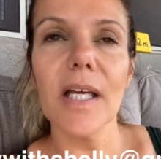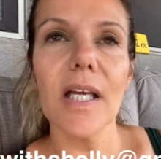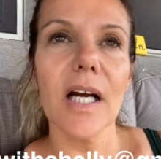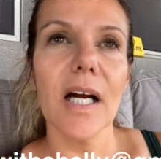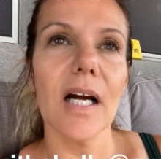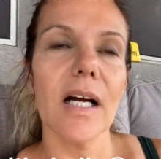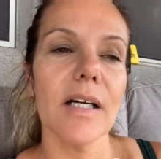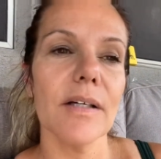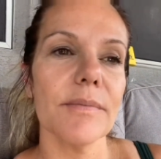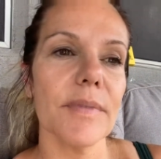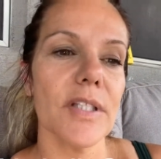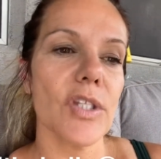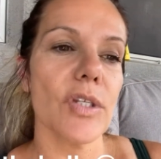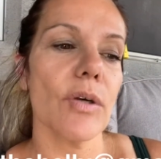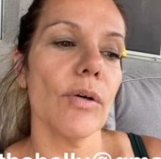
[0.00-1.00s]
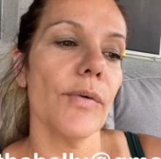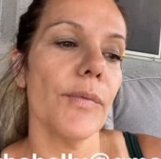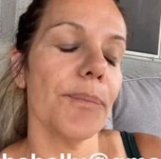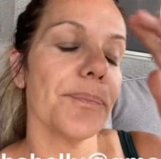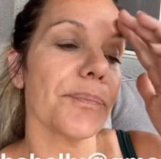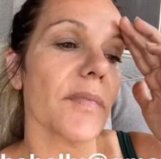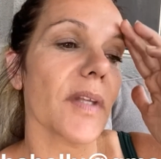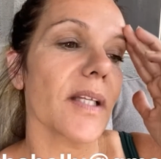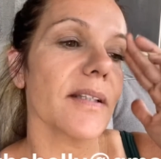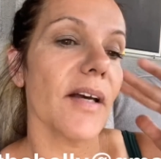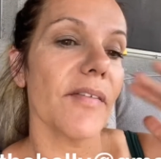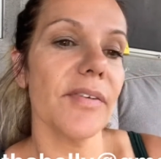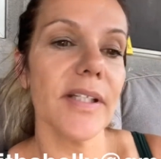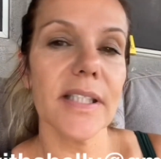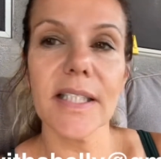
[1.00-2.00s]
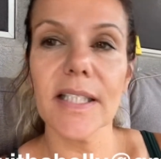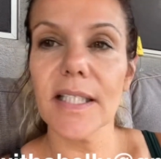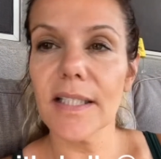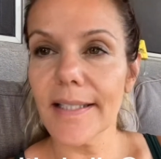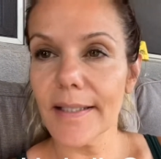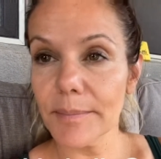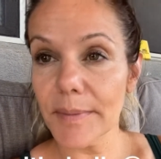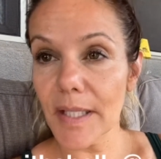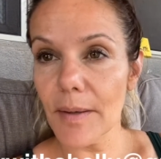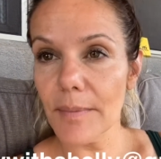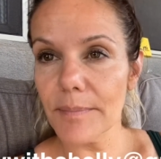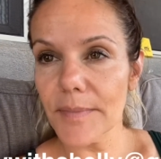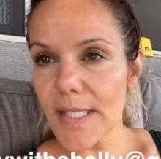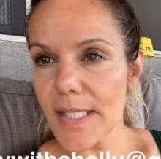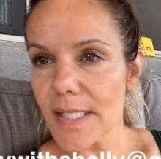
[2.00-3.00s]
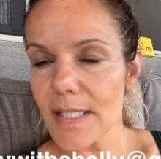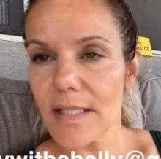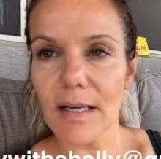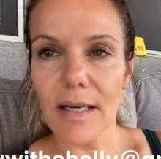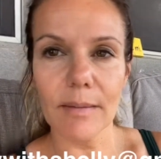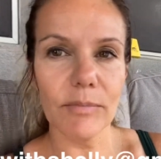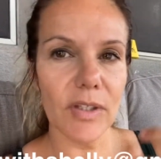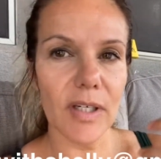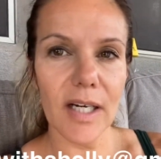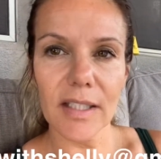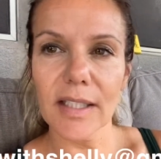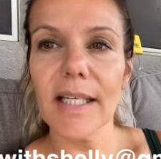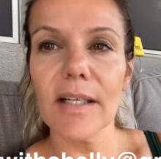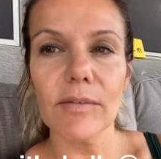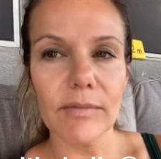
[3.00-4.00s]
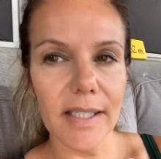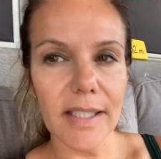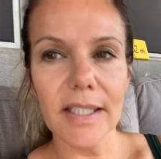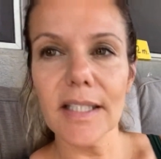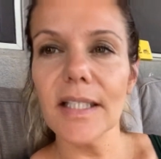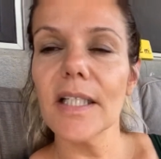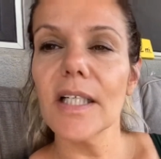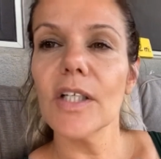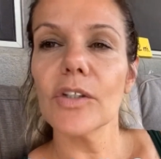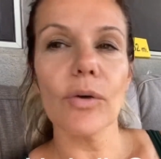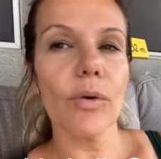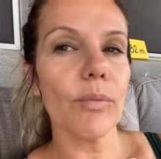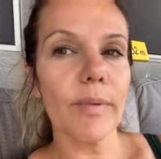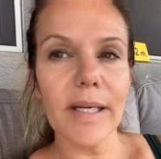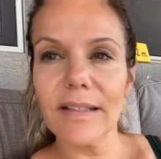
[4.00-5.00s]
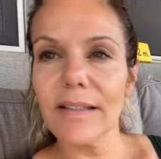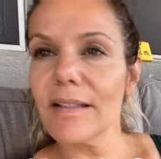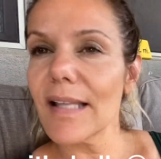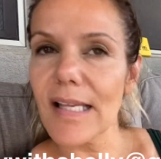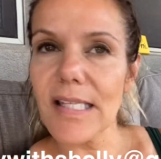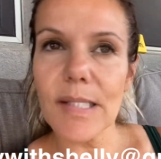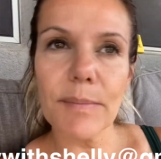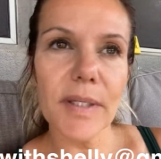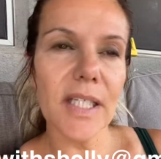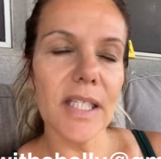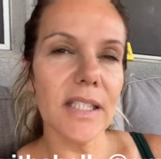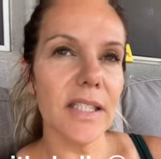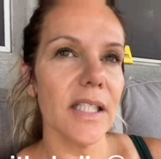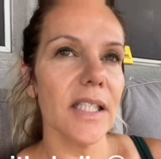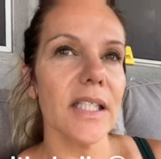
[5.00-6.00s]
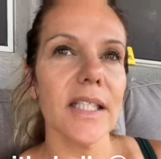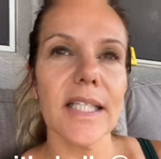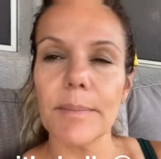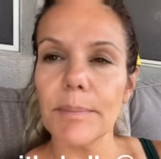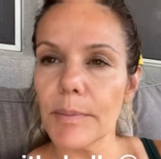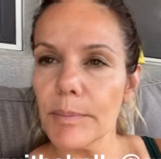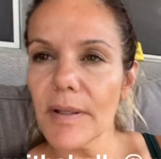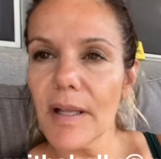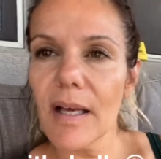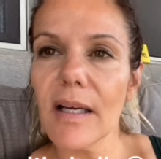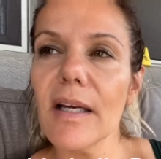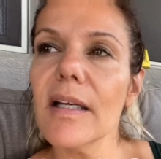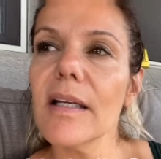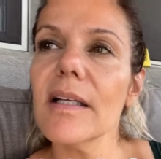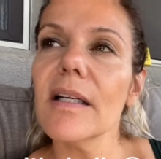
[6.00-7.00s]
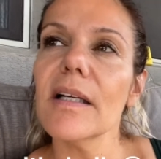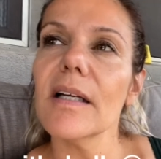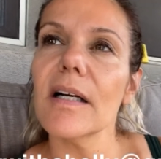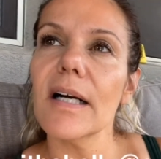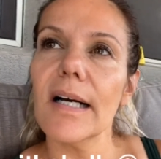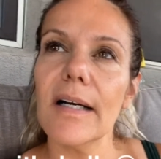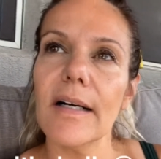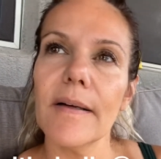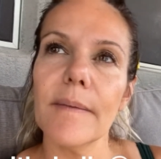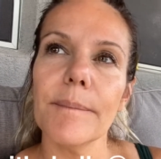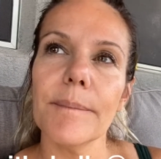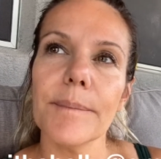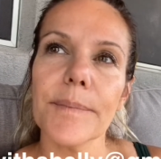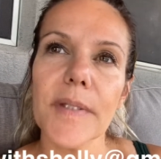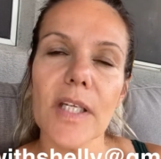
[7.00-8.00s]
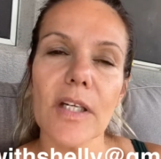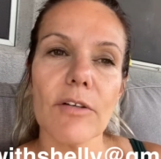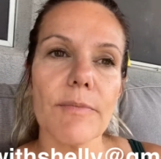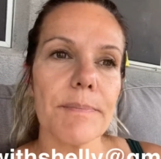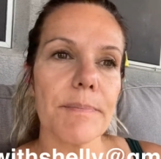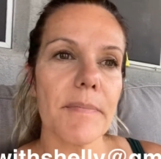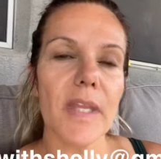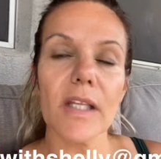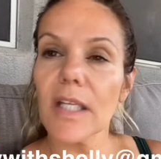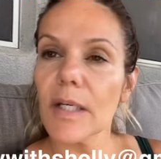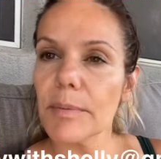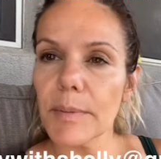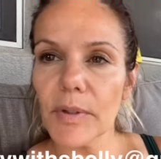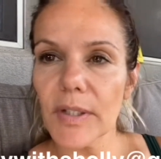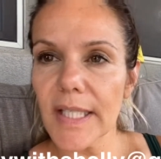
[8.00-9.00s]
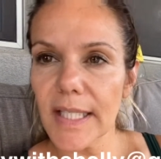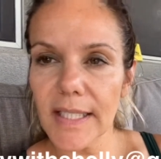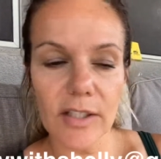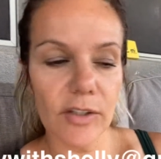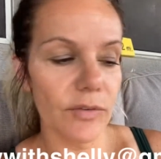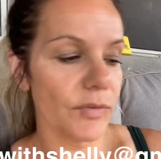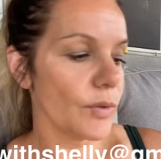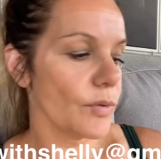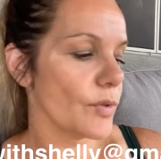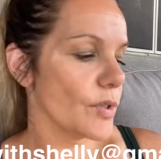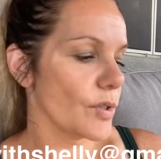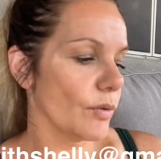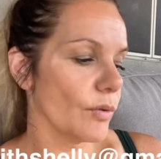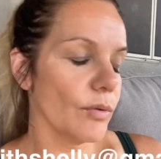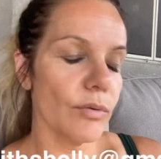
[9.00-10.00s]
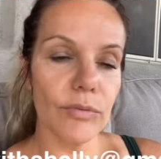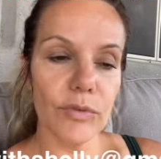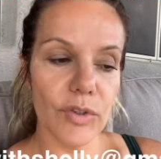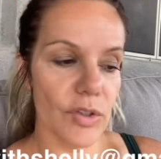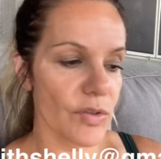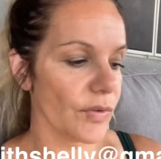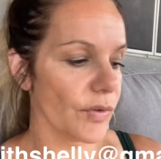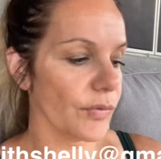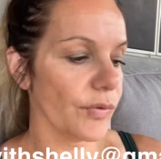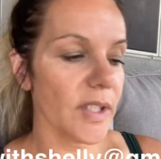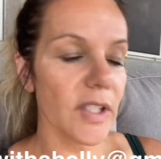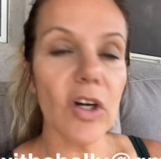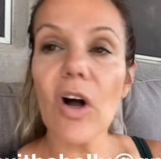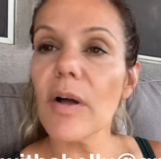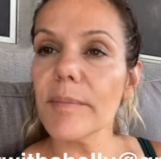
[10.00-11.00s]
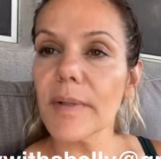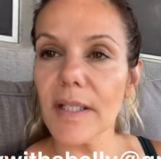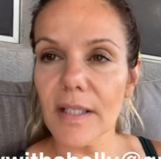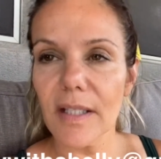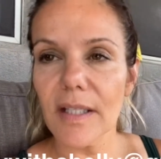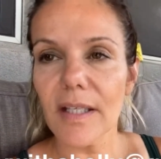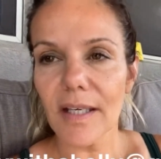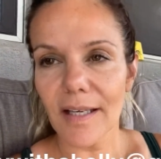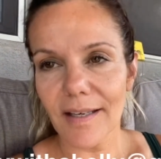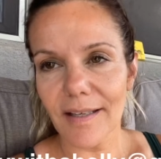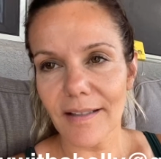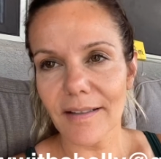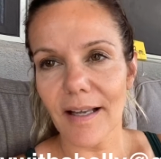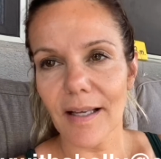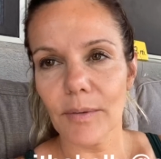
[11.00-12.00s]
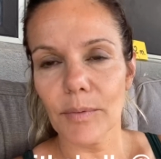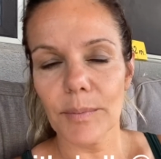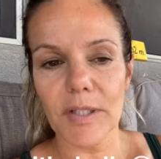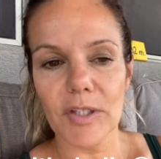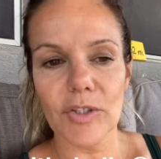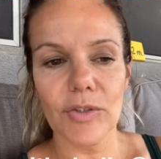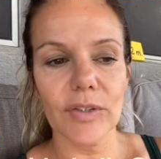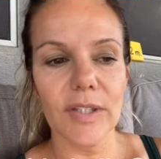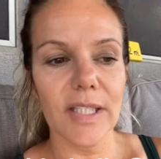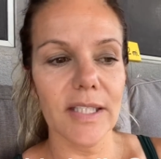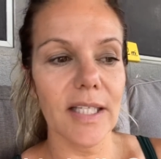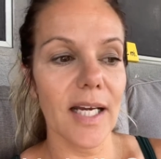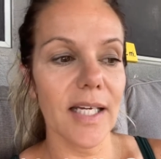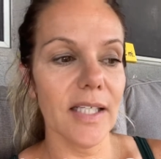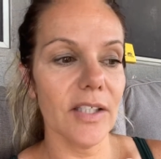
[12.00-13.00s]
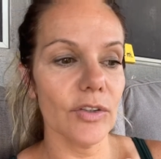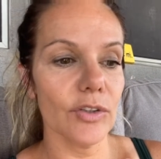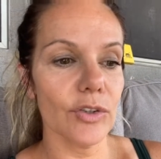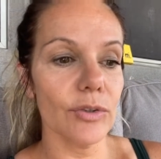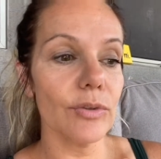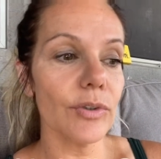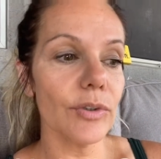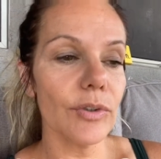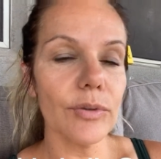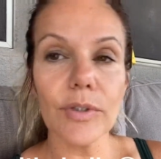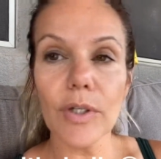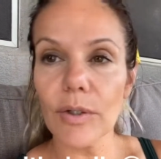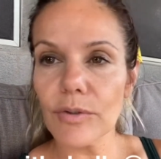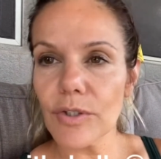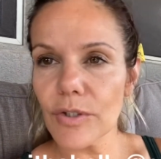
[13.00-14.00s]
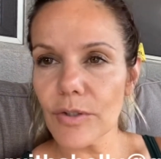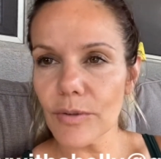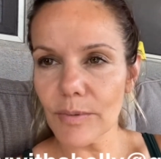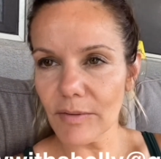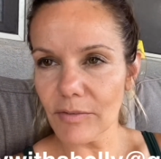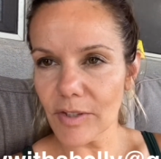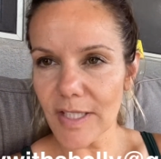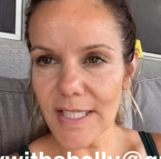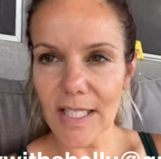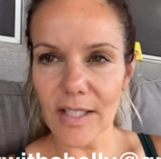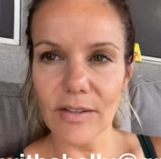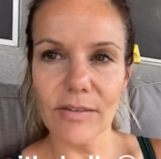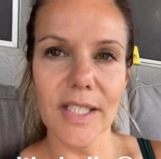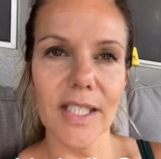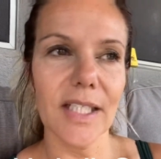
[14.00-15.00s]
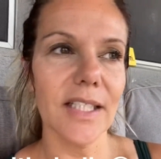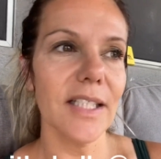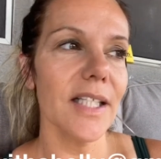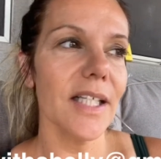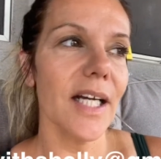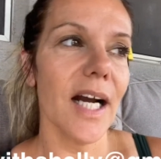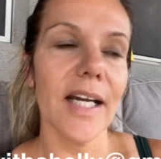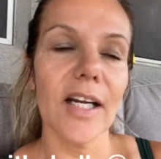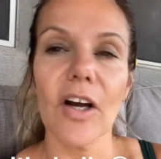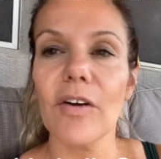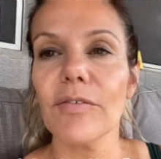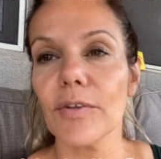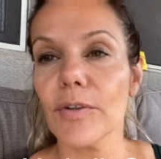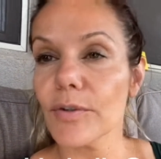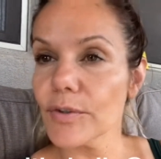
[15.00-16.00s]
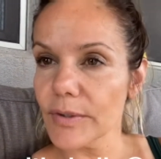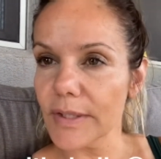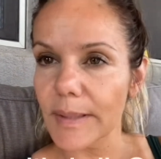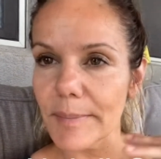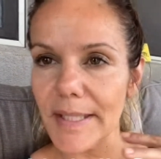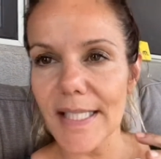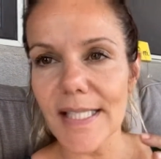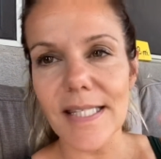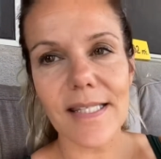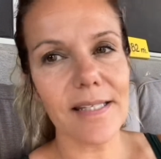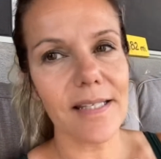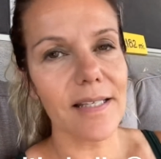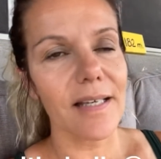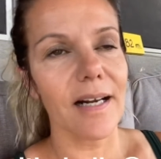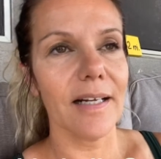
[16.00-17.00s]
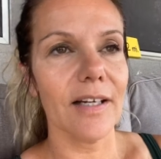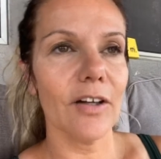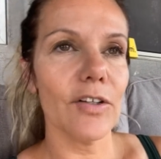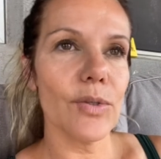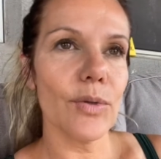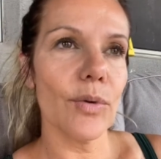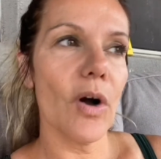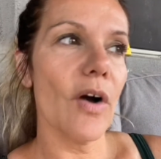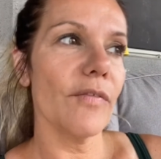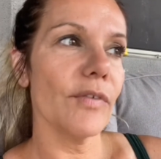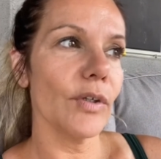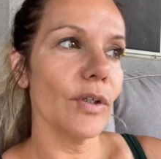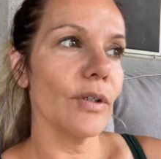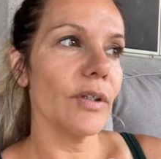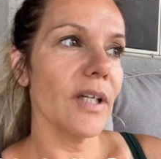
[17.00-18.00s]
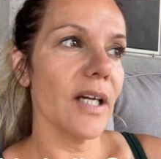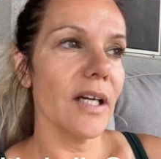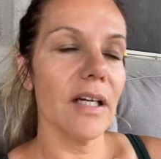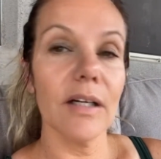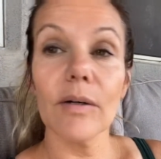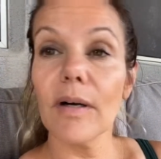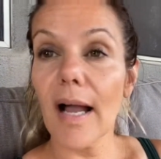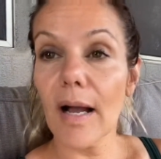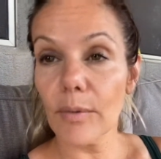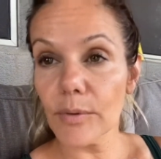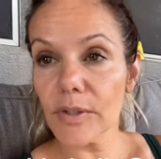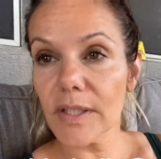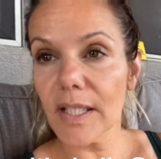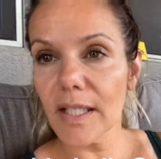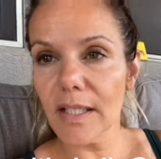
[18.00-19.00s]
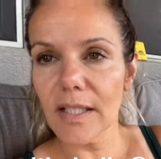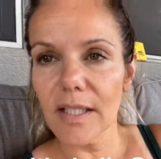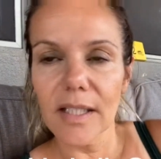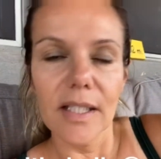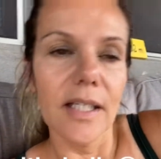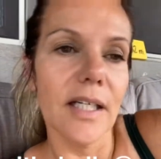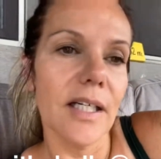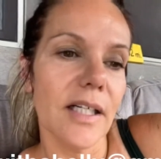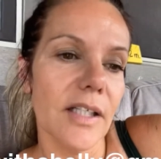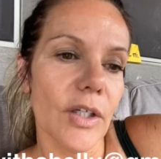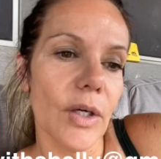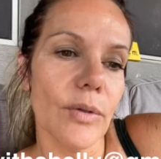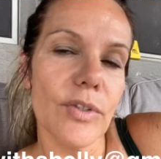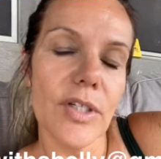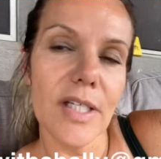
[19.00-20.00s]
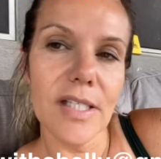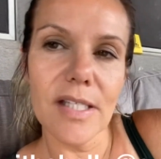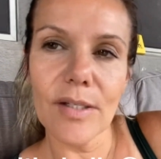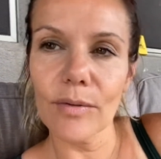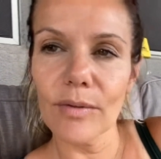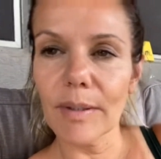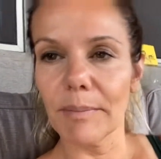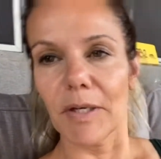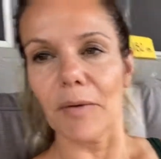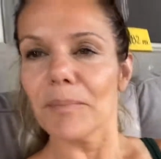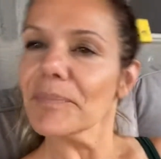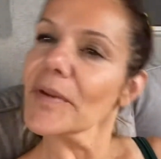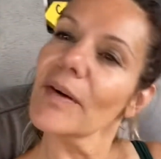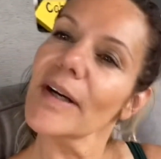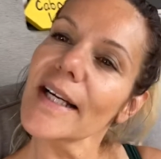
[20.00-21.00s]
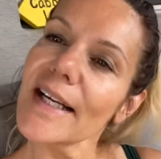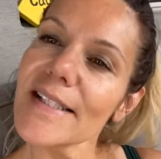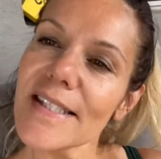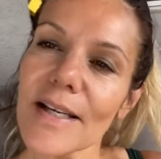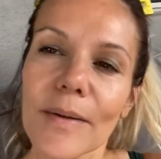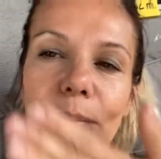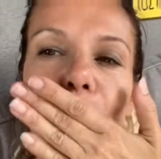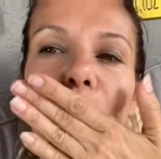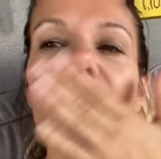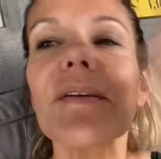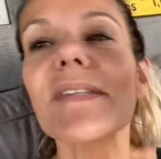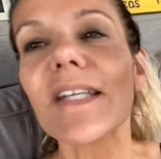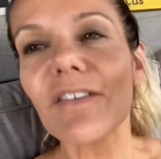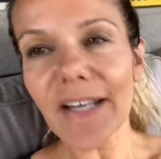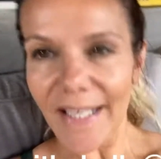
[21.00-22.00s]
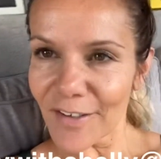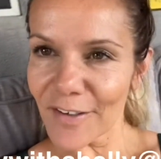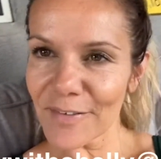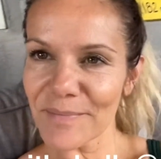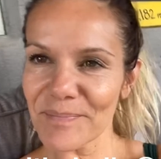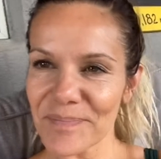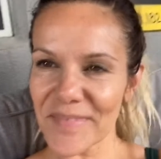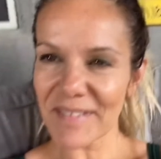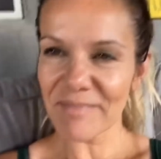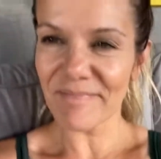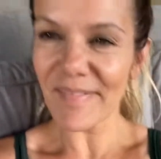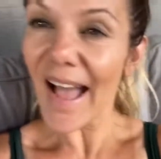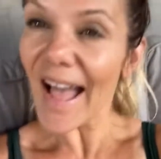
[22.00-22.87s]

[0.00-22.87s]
And so definitely hit me up. This is the time to kind of get ready. Don't wait till last minute. Keep applying. A lot of people are getting interviews, so just feel free to call me and I will make sure that I can tutor you, coach you, whatever it is that you need. I offer 30 minutes. I also offer hourly coaching, so let me know. All right, guys. See you later.